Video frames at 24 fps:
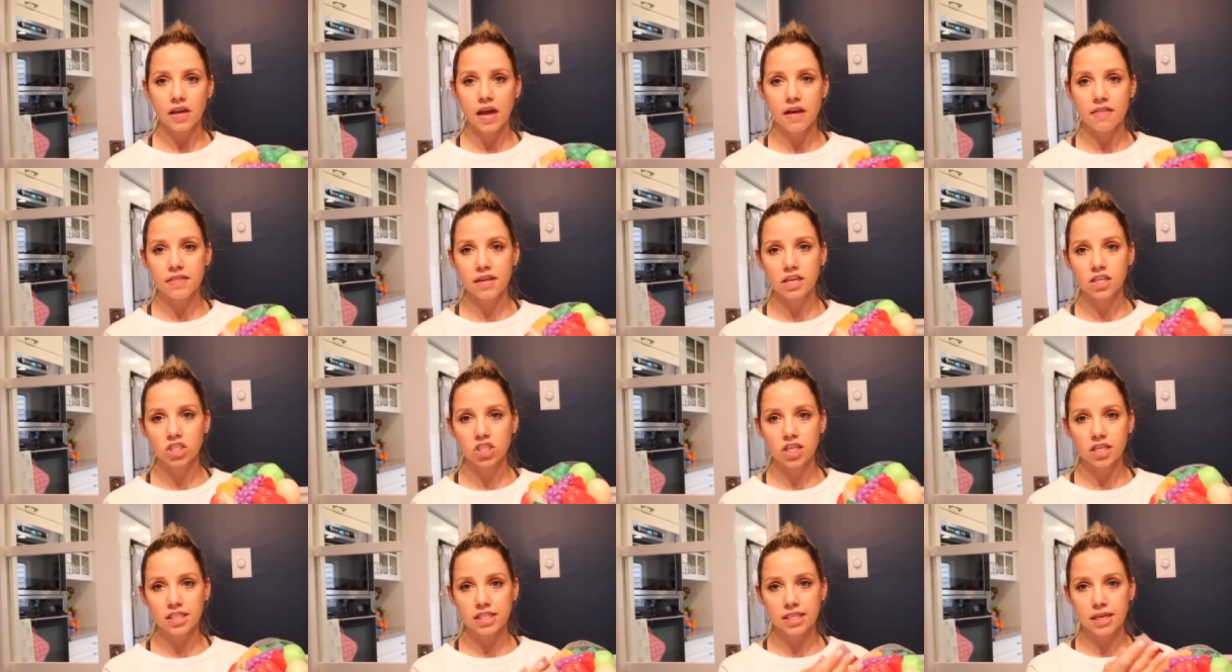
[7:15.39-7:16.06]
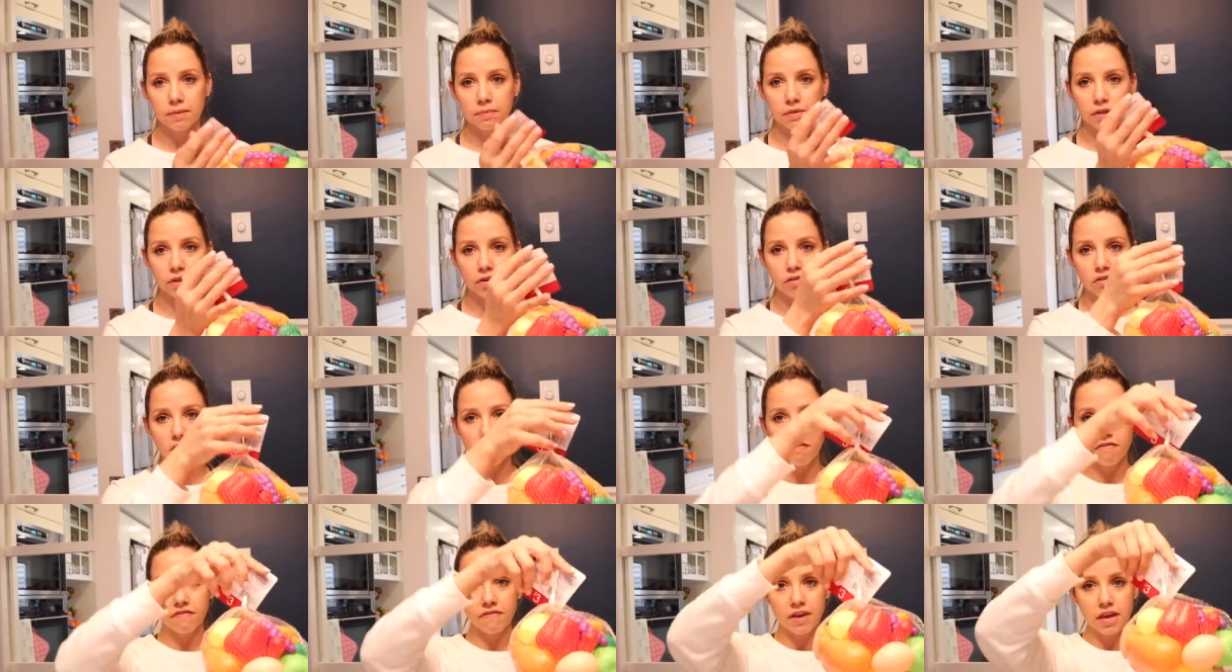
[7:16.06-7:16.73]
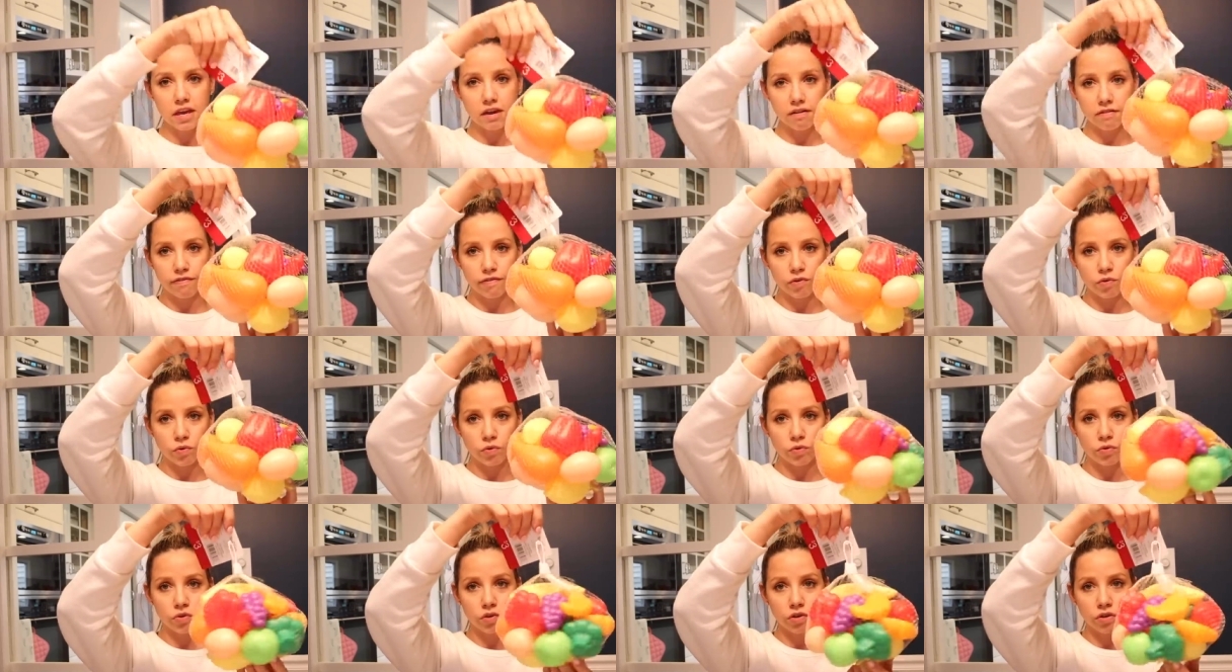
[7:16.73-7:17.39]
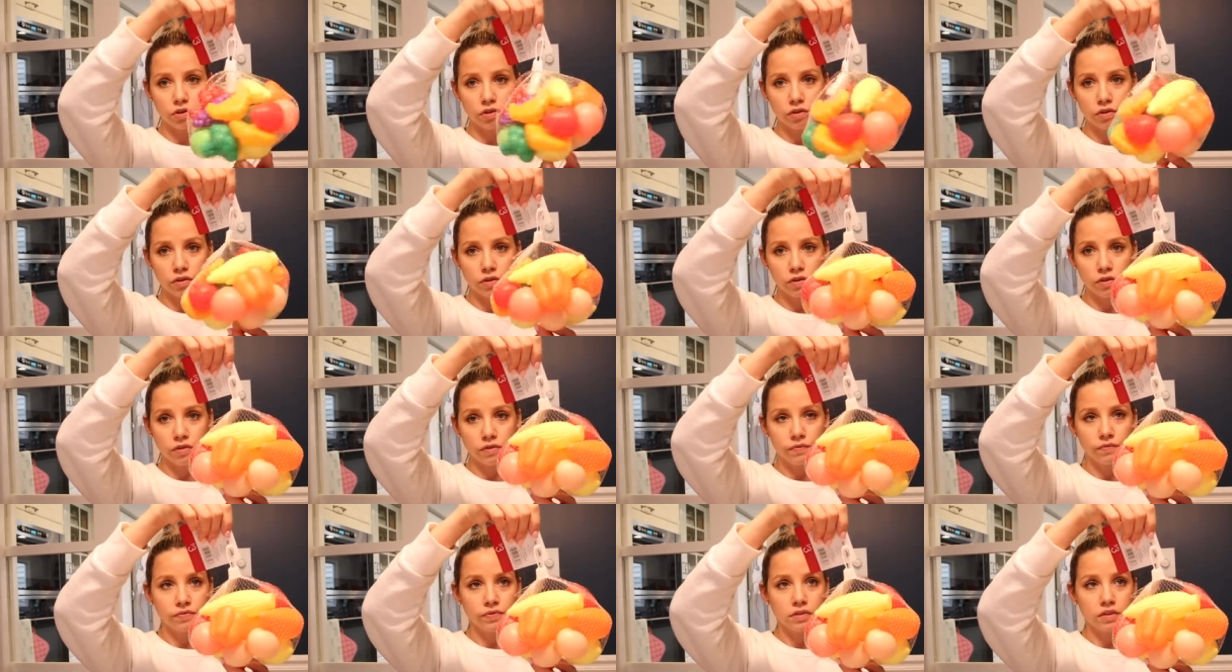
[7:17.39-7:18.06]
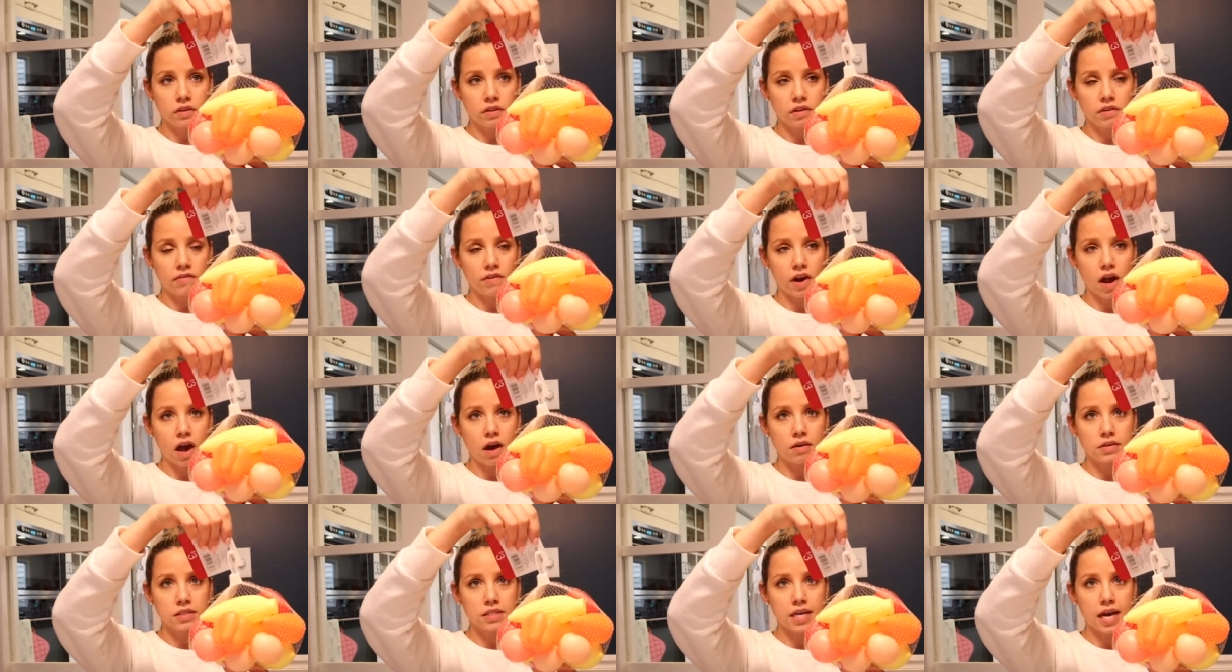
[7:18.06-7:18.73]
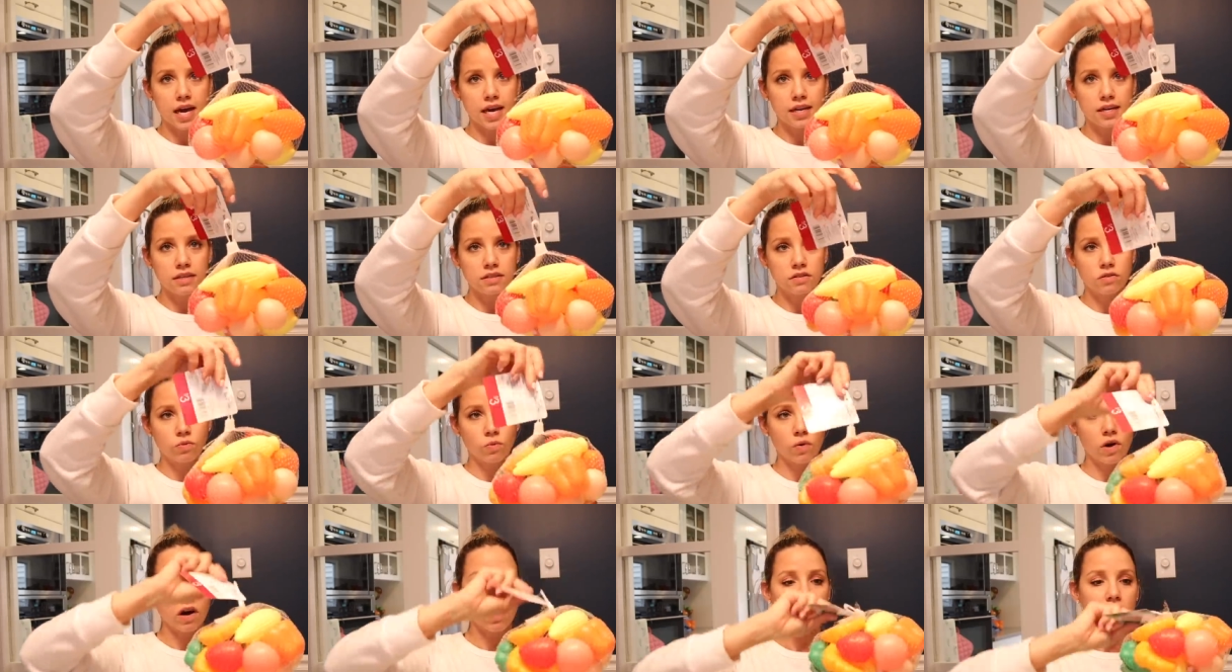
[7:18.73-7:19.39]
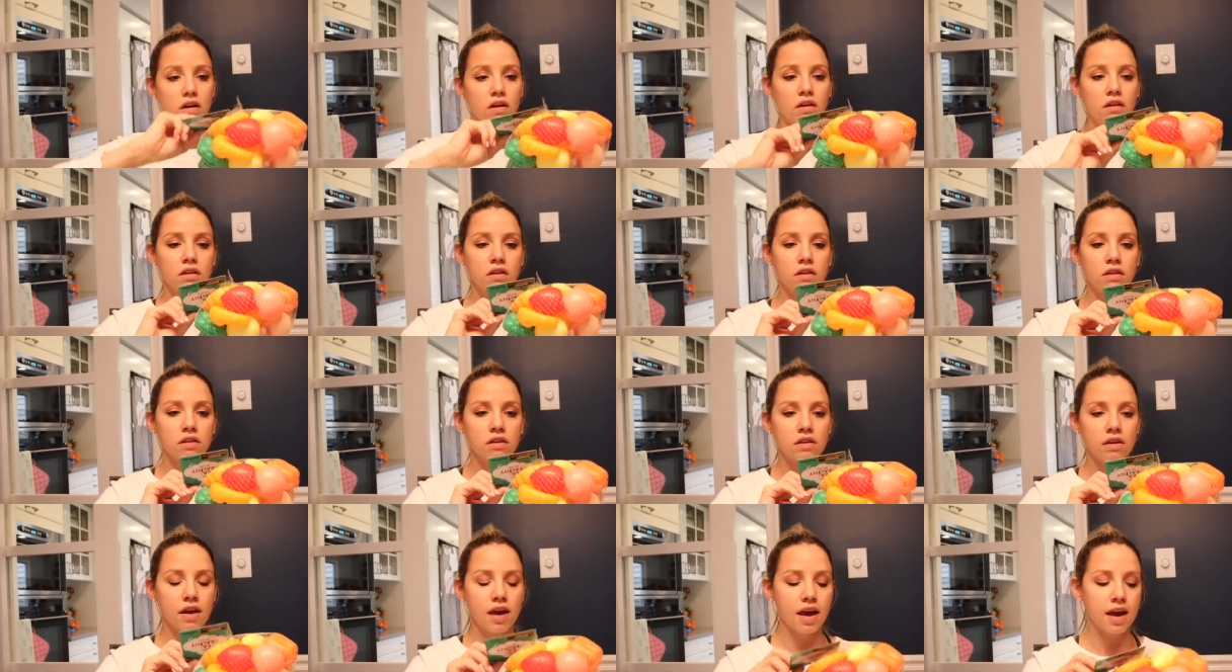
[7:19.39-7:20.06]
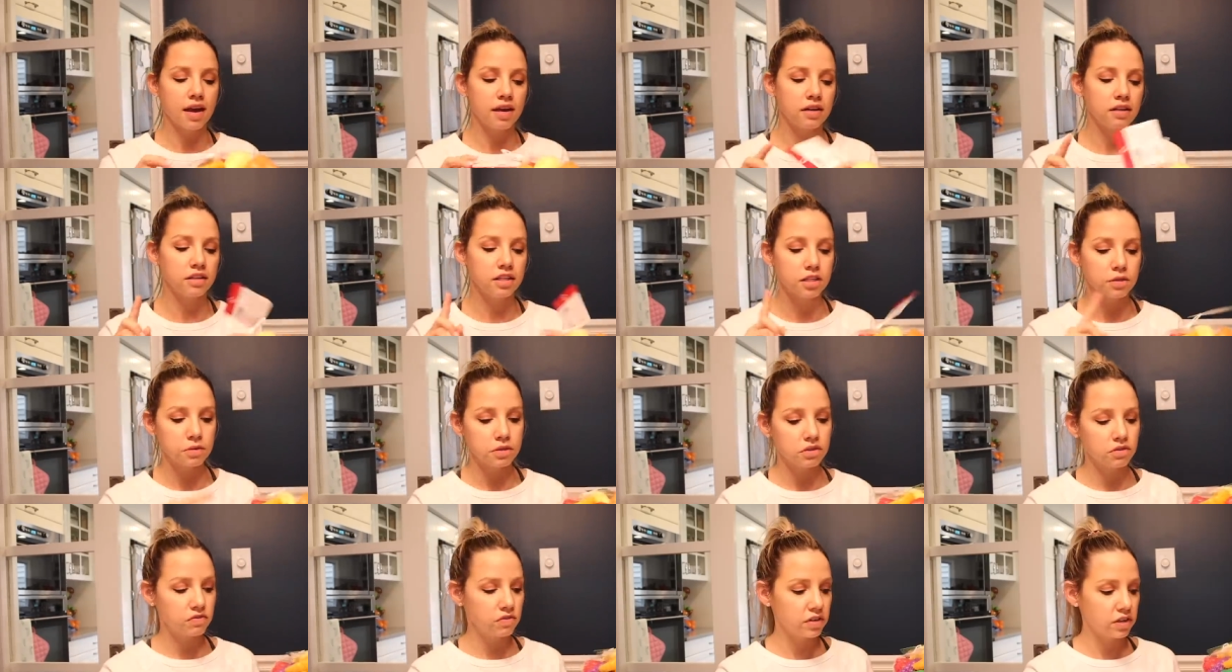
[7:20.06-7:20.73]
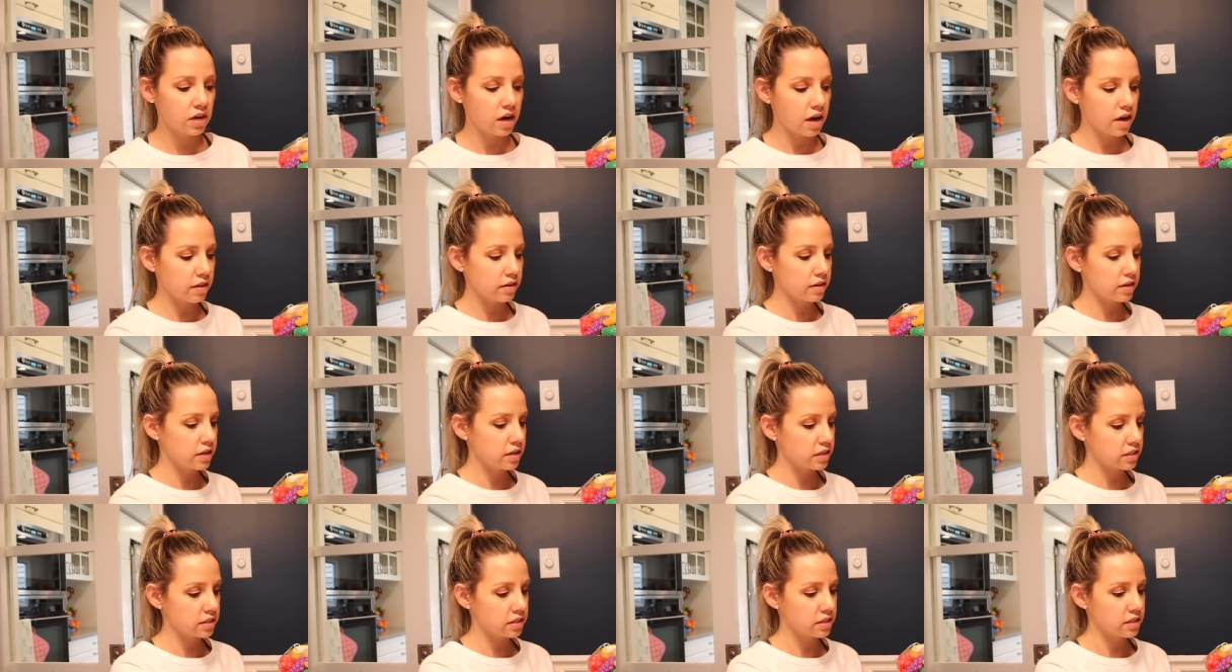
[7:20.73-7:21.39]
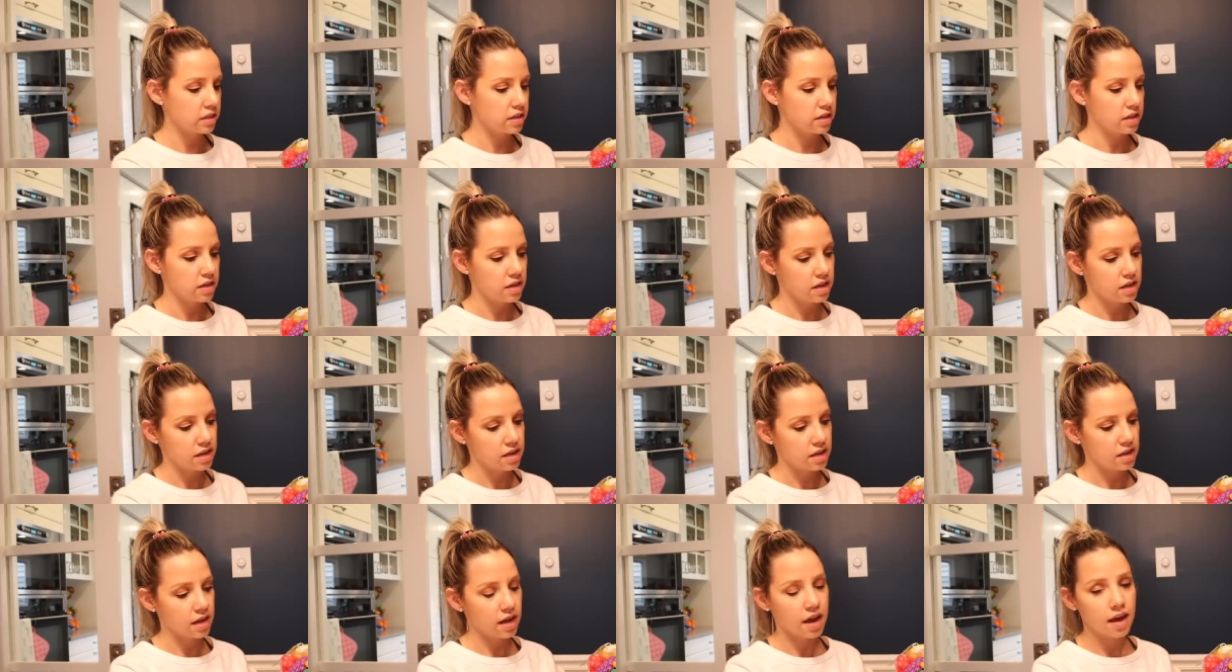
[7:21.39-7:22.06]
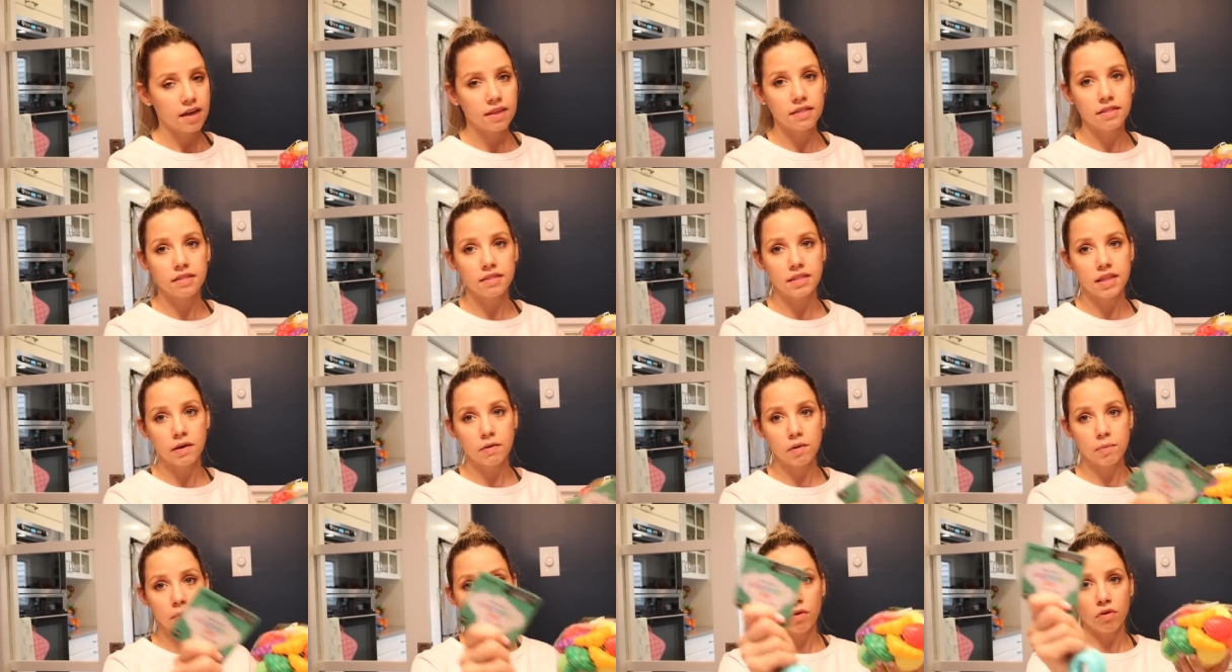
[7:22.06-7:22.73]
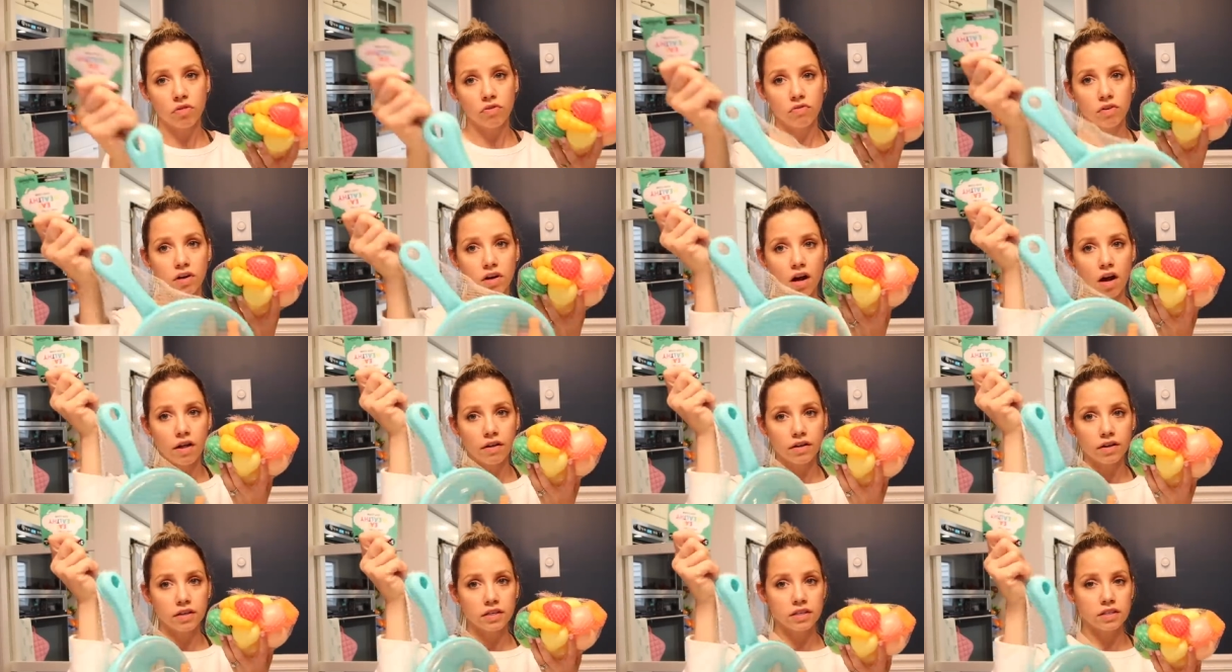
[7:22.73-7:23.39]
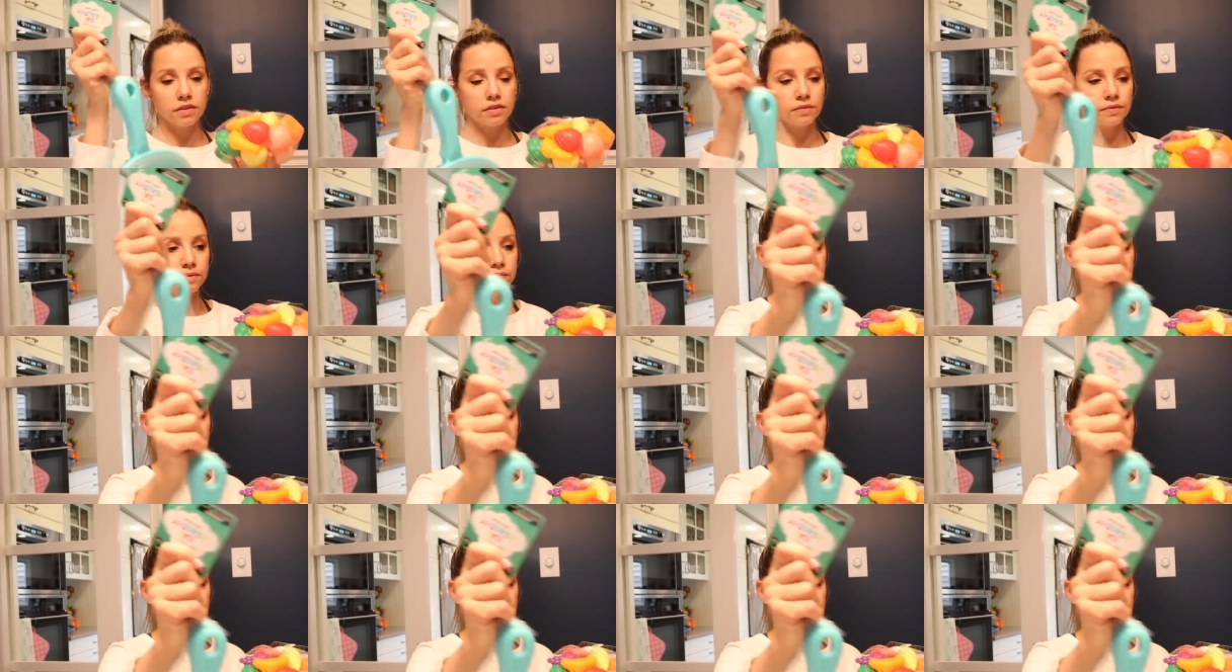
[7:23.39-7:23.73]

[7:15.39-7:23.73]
And then just some little fake food for outside as well. And this was $3 and they were both $3.